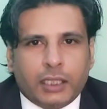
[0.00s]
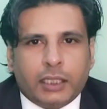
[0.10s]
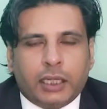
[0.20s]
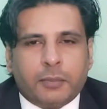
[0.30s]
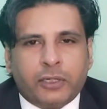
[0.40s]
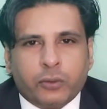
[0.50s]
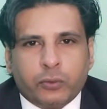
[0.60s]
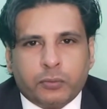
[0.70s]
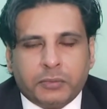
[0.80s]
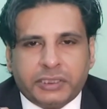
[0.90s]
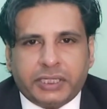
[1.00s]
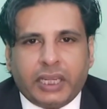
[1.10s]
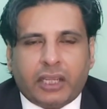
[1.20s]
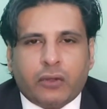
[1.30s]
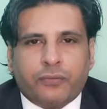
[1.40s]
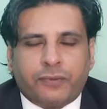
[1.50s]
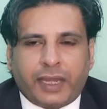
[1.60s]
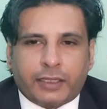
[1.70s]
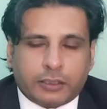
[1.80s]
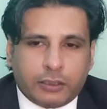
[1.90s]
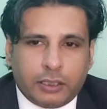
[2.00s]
Number 2, mistake of fact.